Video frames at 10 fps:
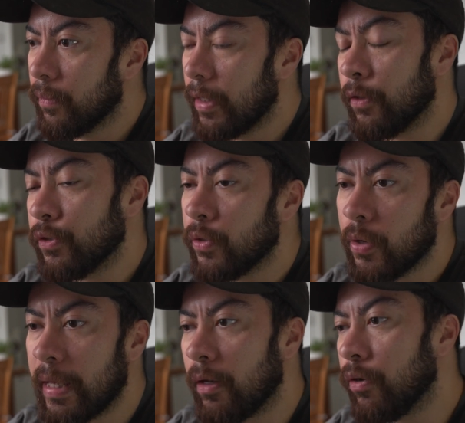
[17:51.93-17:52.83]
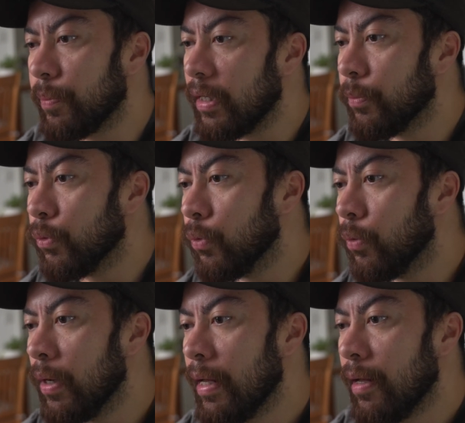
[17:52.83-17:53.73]
I also know that a lot of
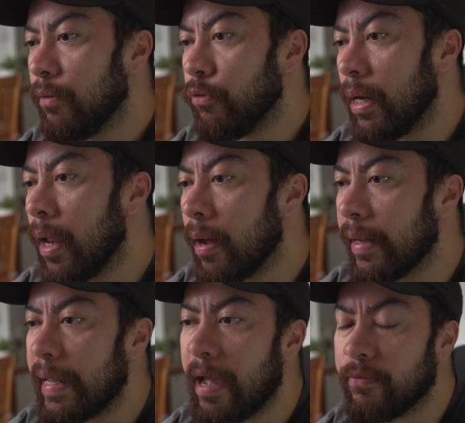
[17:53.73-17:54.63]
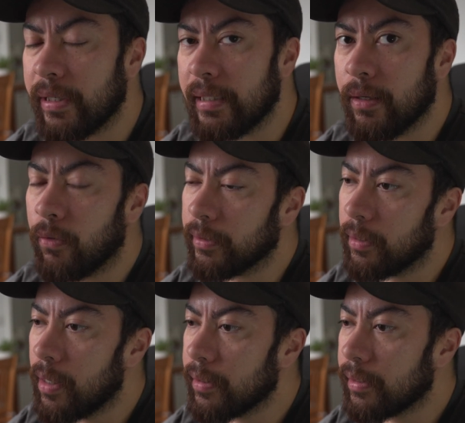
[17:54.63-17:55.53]
people rely heavily on
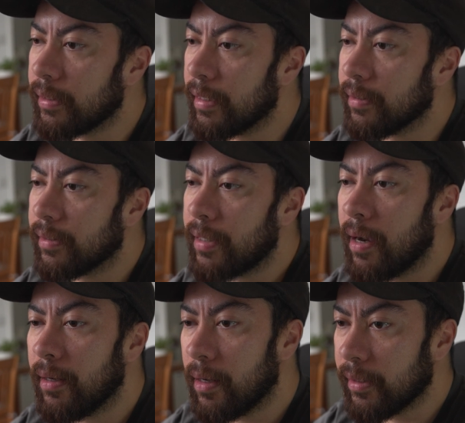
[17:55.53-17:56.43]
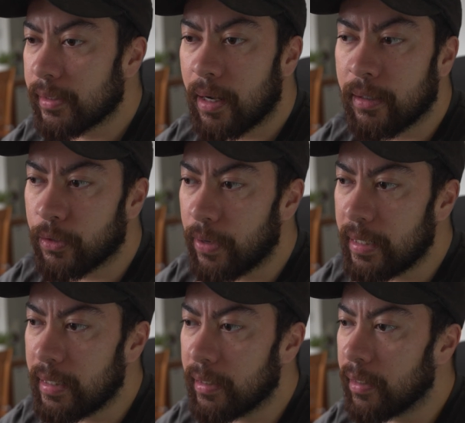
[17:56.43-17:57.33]
LUTs and stylized color
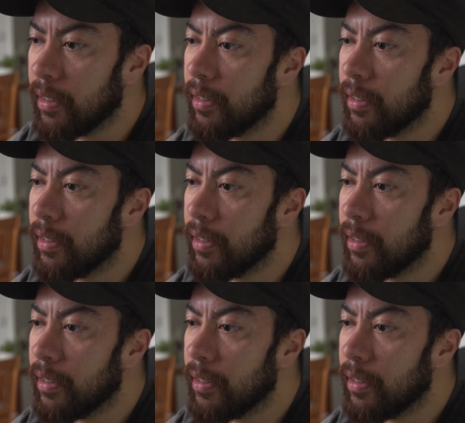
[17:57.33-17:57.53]
grading.